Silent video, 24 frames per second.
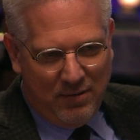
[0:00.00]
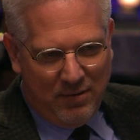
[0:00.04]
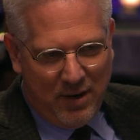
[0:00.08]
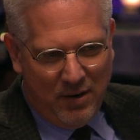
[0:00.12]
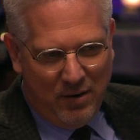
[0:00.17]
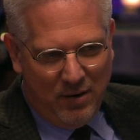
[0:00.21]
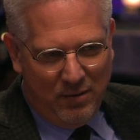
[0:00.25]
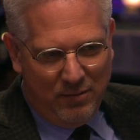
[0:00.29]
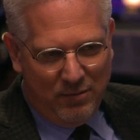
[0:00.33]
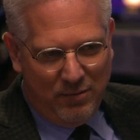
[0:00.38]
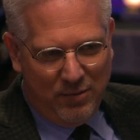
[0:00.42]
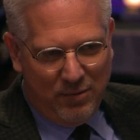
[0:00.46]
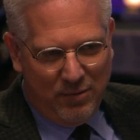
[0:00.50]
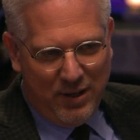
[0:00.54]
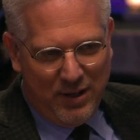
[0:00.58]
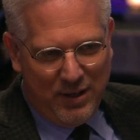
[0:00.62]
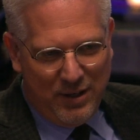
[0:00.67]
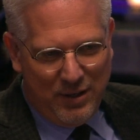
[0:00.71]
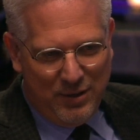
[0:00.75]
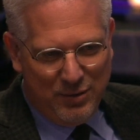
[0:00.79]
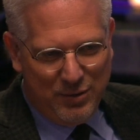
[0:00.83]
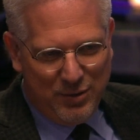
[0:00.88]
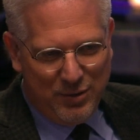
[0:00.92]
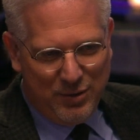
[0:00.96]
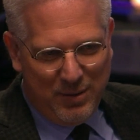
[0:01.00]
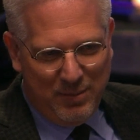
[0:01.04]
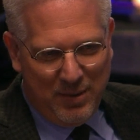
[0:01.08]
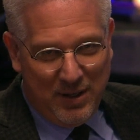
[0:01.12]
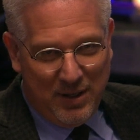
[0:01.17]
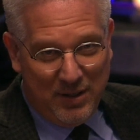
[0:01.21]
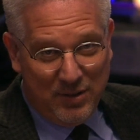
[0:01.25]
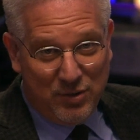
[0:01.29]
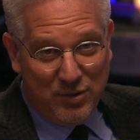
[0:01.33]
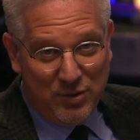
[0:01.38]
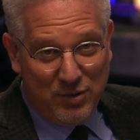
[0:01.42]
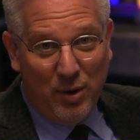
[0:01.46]
very hopeful, that usually
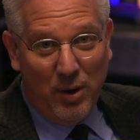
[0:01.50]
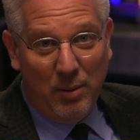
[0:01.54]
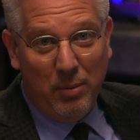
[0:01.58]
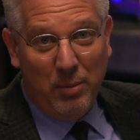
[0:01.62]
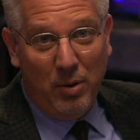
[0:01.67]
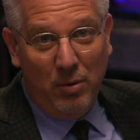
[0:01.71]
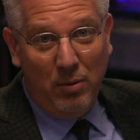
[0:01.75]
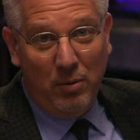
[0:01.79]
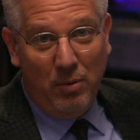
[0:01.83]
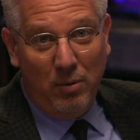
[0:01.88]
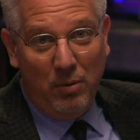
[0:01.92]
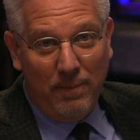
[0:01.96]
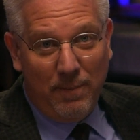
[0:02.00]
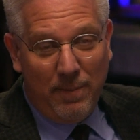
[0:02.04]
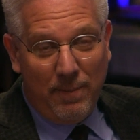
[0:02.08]
means trouble.